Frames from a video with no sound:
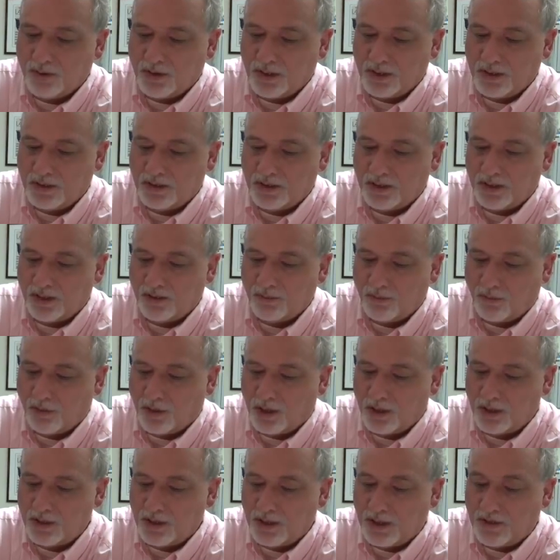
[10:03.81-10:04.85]
we indent
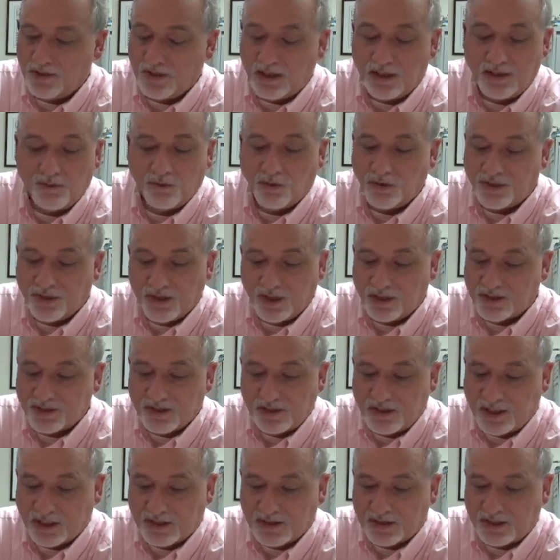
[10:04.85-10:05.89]
1, and then with
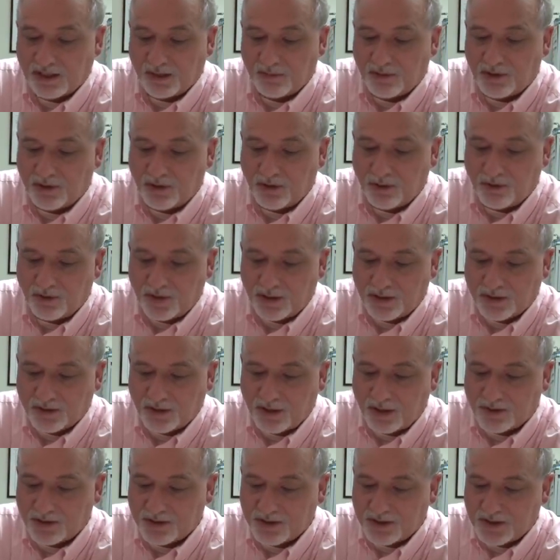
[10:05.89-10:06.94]
this next thing we do, these are
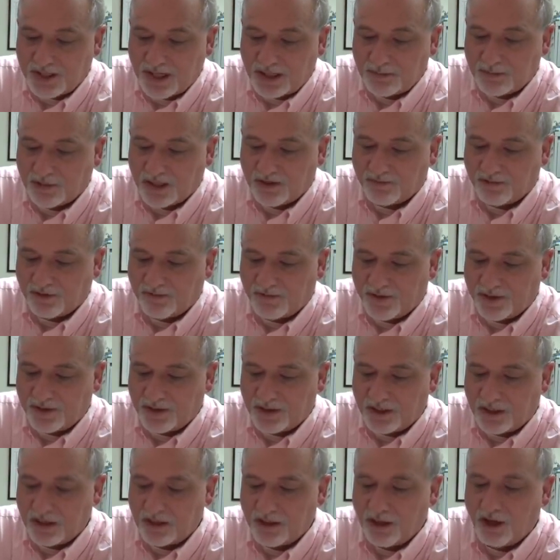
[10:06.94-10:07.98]
at the same level of
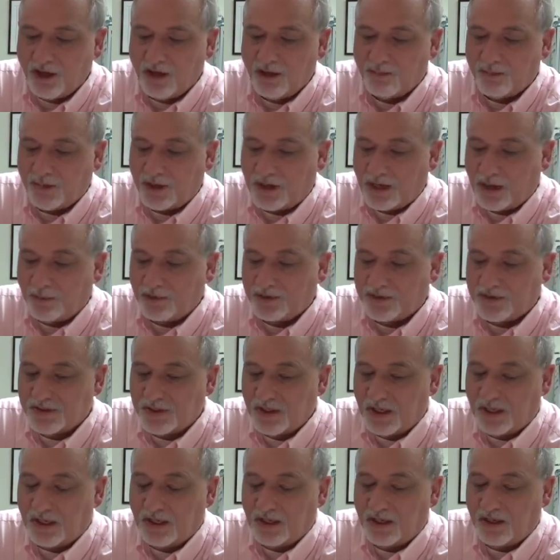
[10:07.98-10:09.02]
indent, but now we
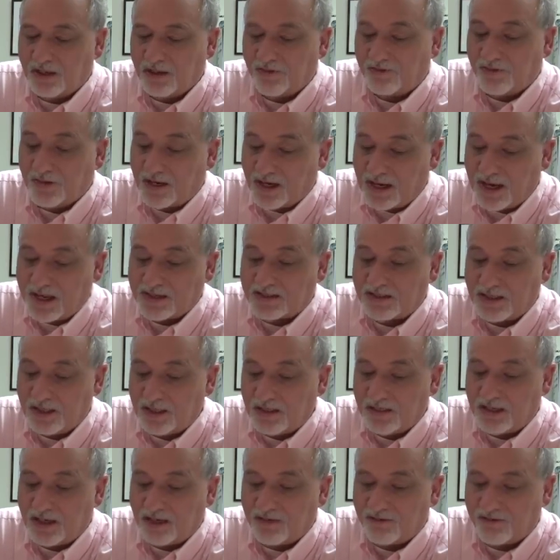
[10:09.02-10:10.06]
see an if, and it has to
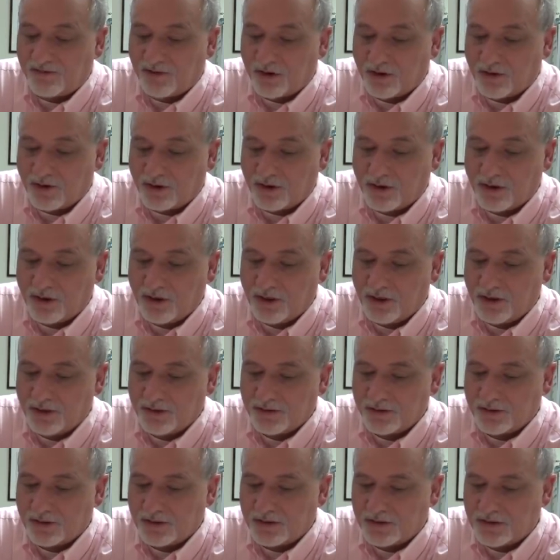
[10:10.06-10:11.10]
indent further.
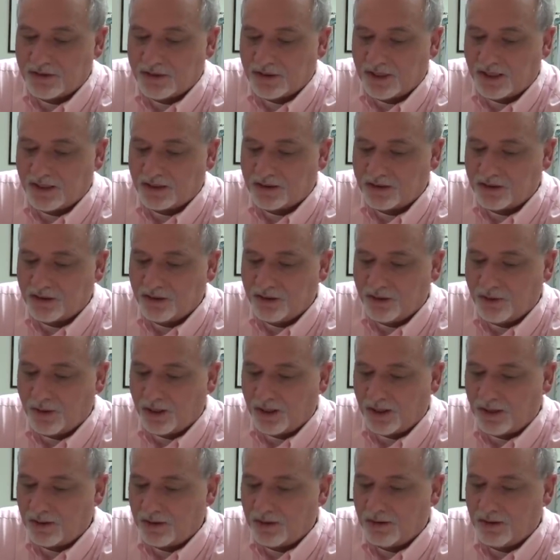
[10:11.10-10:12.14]
So this is like 2
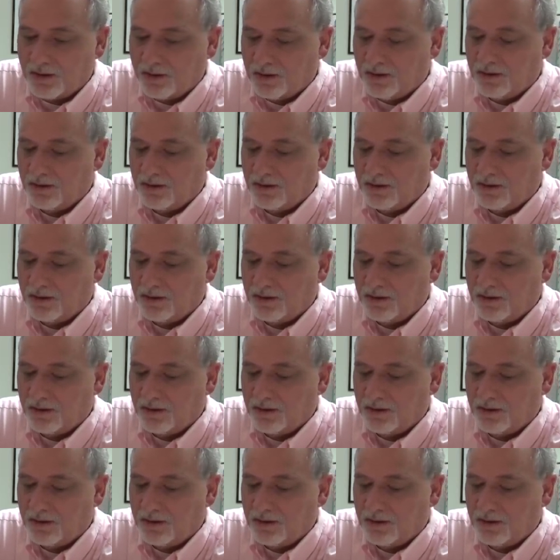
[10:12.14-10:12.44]
in,